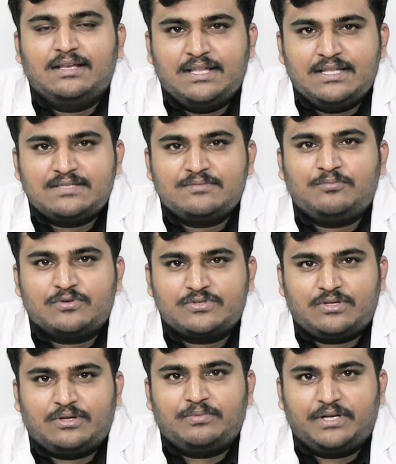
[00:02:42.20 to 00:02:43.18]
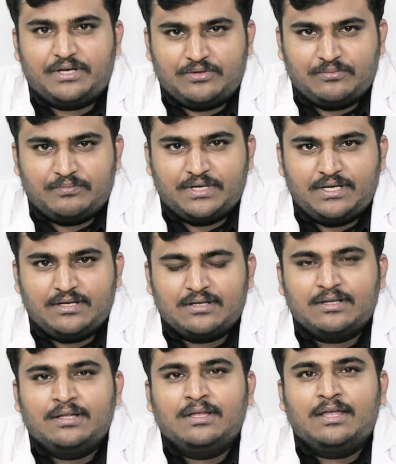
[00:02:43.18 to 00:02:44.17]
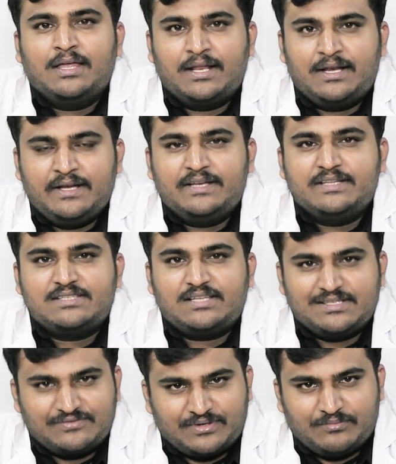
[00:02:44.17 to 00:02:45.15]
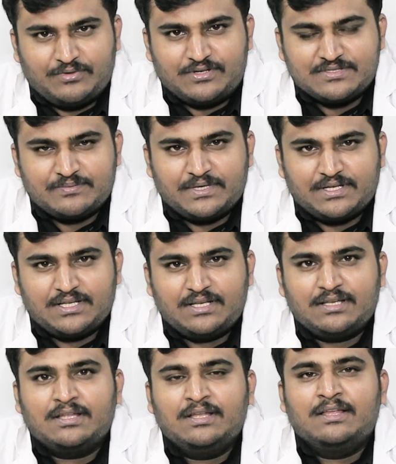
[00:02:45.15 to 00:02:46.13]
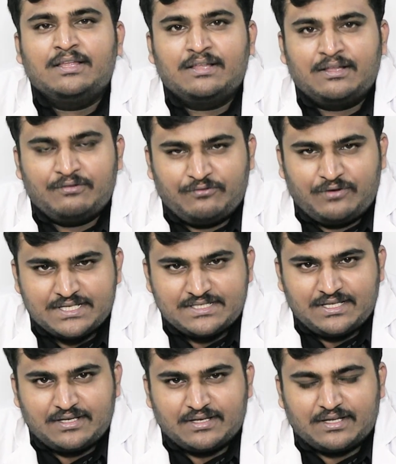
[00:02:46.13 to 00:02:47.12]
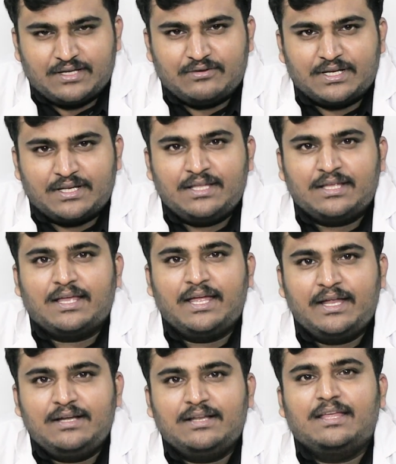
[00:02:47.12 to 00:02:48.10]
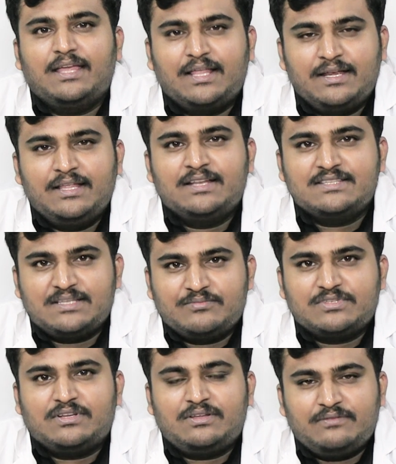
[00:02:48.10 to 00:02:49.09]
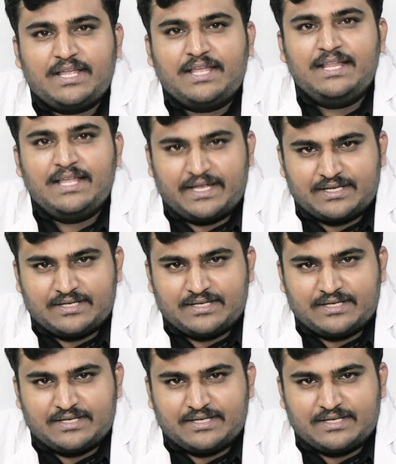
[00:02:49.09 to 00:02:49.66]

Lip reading: less post-operative pain, early discharge from hospital, faster recovery, and early resumption of daily